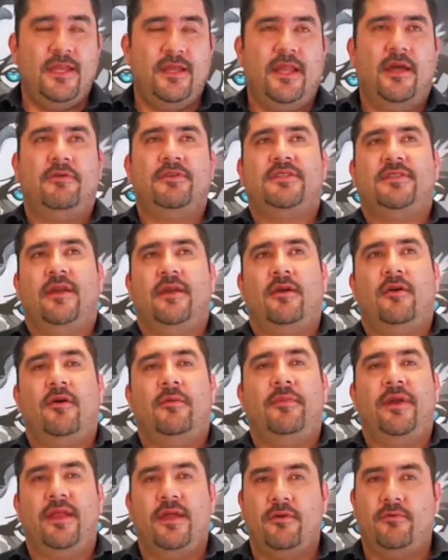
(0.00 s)
And I was like, oh
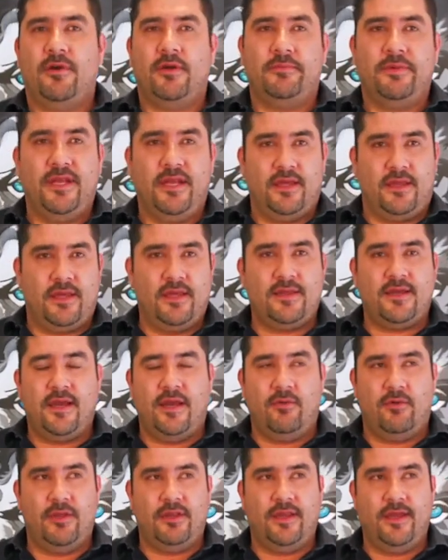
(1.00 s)
man, I want to be like this
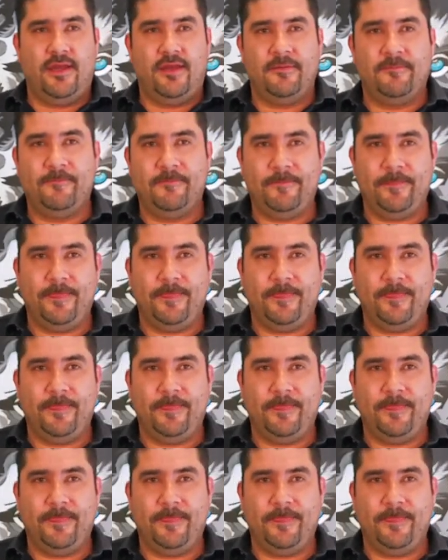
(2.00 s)
guy one day.